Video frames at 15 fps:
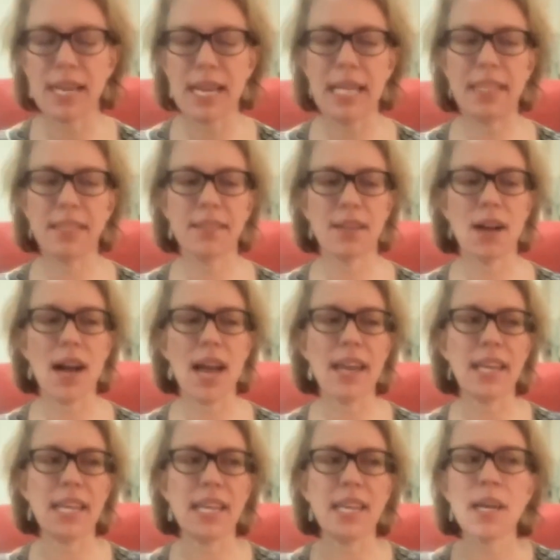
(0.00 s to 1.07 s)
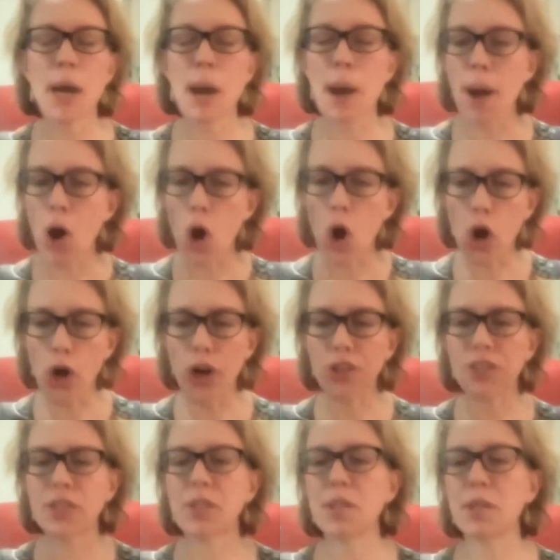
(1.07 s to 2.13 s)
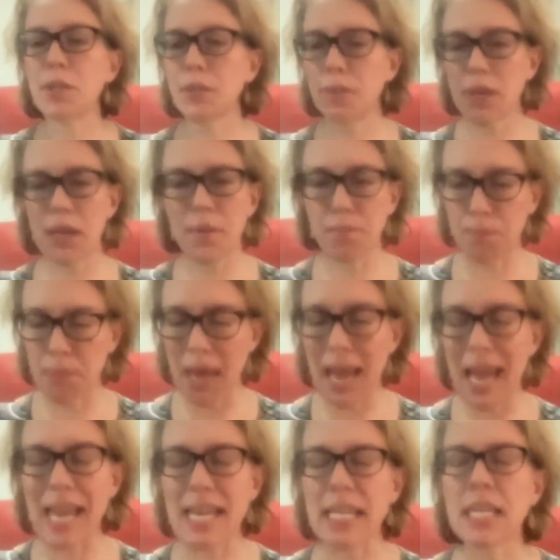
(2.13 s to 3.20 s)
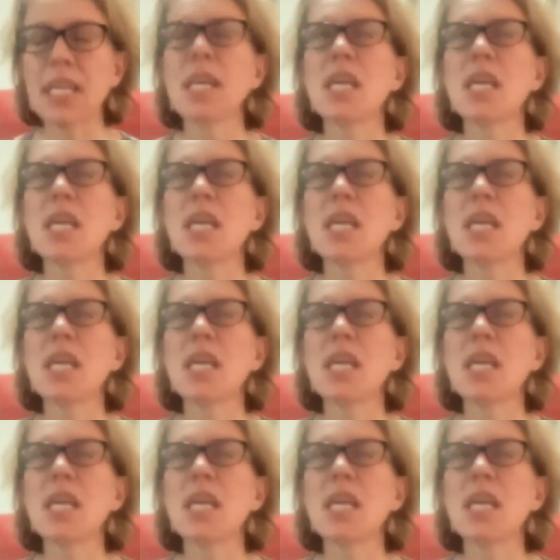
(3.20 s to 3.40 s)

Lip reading: and anxiety, hurt and pain.